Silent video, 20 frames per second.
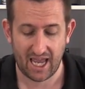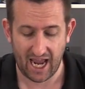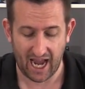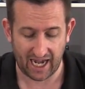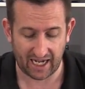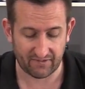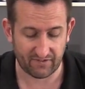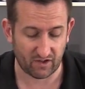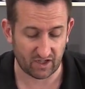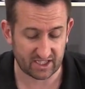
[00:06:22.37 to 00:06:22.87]

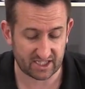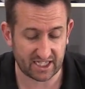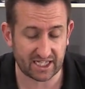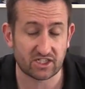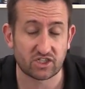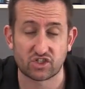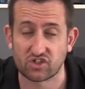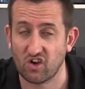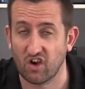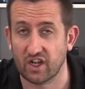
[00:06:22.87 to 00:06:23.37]
And if I
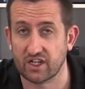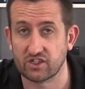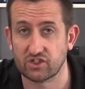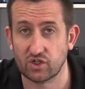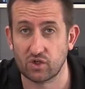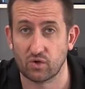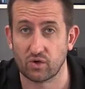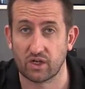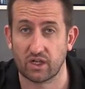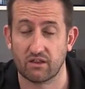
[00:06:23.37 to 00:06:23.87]
did try and
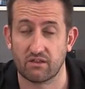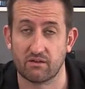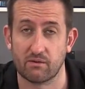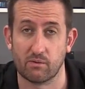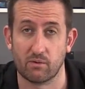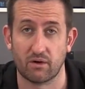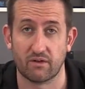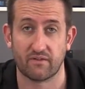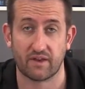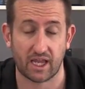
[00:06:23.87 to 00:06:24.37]
talk you through
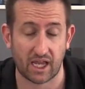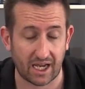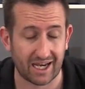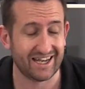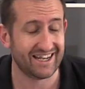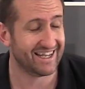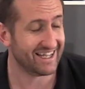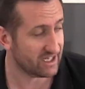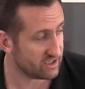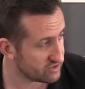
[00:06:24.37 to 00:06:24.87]
all of it,
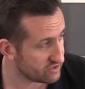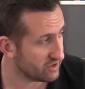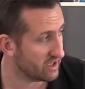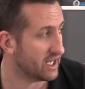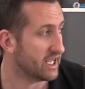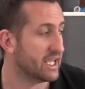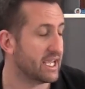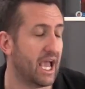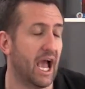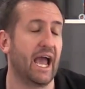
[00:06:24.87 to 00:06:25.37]

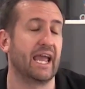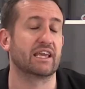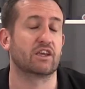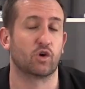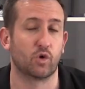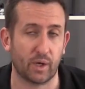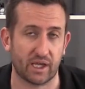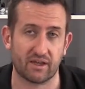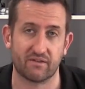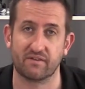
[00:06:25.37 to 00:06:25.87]
literally a
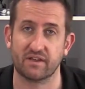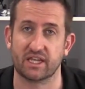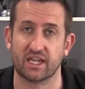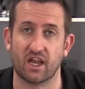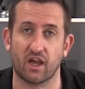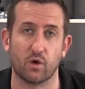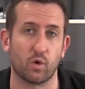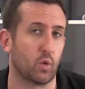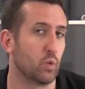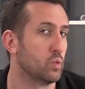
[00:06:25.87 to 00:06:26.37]
quick
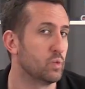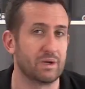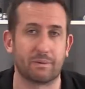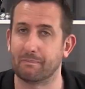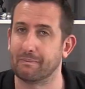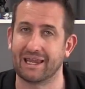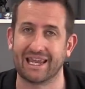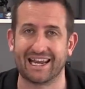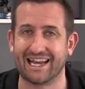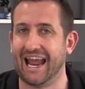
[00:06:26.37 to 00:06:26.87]
video would
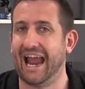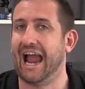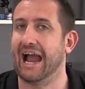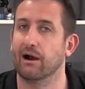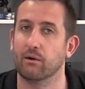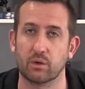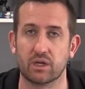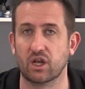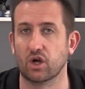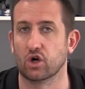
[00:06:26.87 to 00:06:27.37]
be an
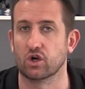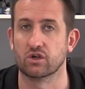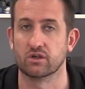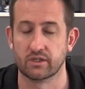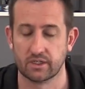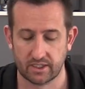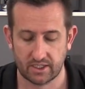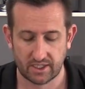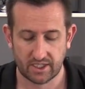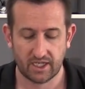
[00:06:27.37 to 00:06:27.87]
hour long.
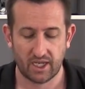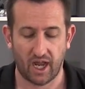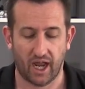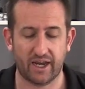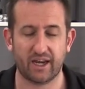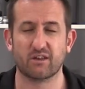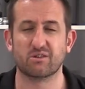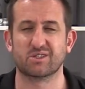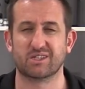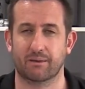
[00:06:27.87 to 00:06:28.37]
I
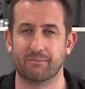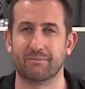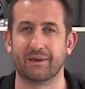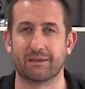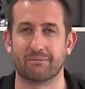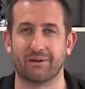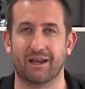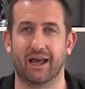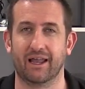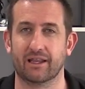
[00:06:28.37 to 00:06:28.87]
know some
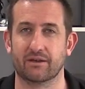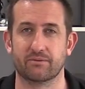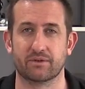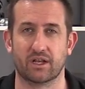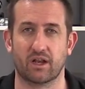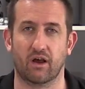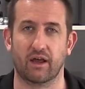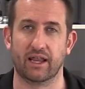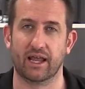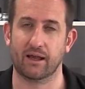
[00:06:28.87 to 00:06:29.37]
people out there would
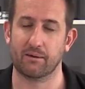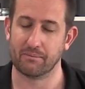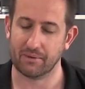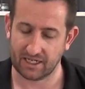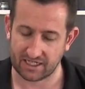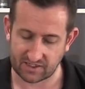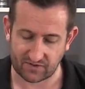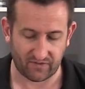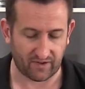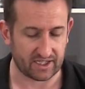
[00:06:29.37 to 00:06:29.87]
like that, but
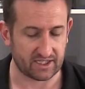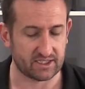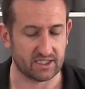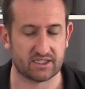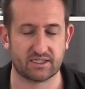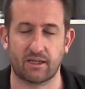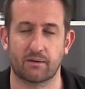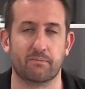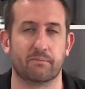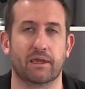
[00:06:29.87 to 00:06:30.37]
let's face
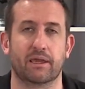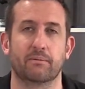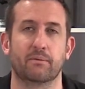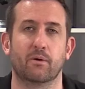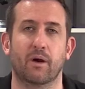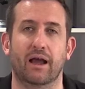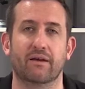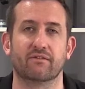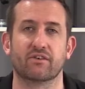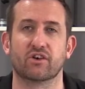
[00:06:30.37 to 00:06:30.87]
it, some people
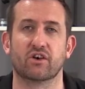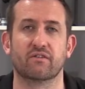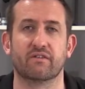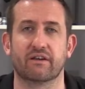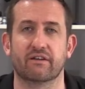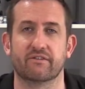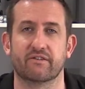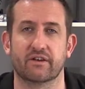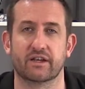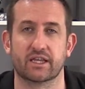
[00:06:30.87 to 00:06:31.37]
haven't got
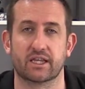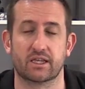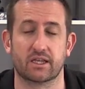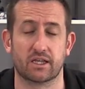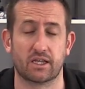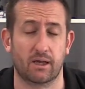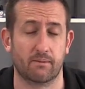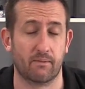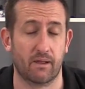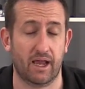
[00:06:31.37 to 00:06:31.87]
very, very,
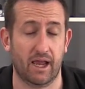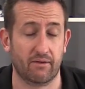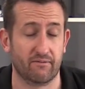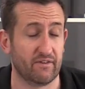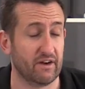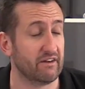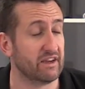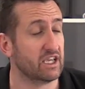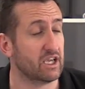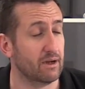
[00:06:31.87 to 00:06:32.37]
com
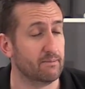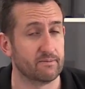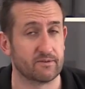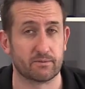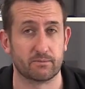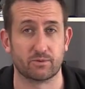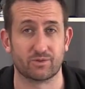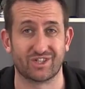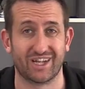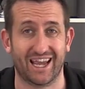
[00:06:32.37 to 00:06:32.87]
very
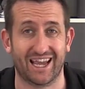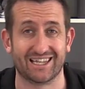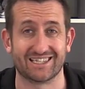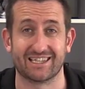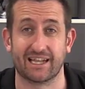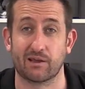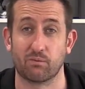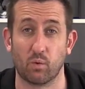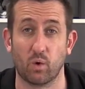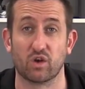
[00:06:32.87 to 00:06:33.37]
comfortable chairs
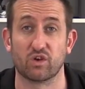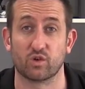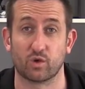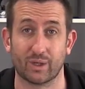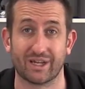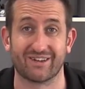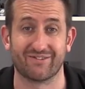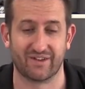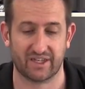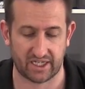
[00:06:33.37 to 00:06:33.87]
and they want
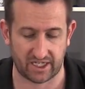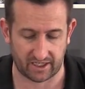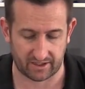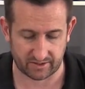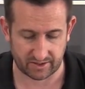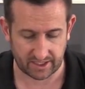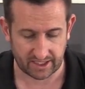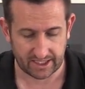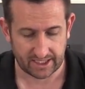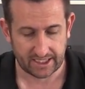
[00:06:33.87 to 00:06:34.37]
quicker videos.